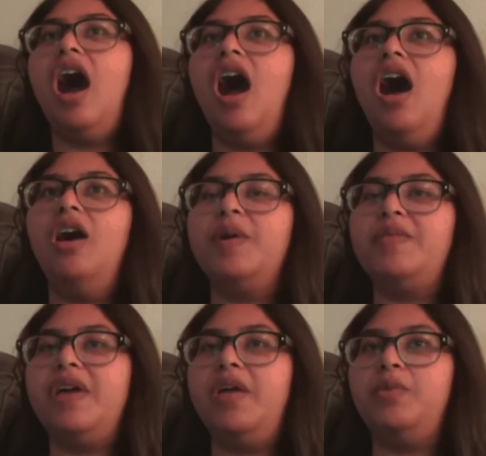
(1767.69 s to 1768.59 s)
Um,
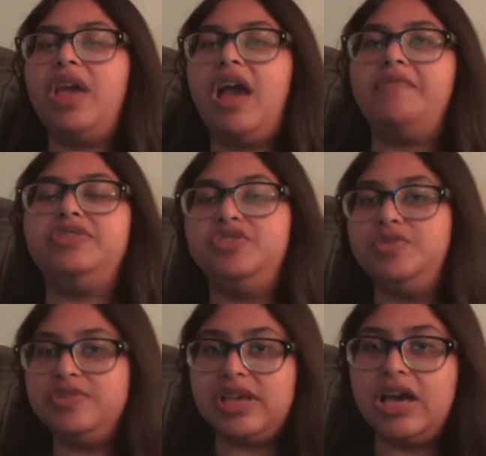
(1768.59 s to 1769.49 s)
and then we have the two
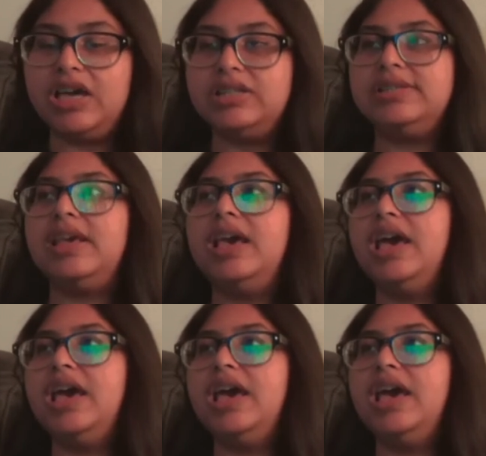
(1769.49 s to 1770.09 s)
sons.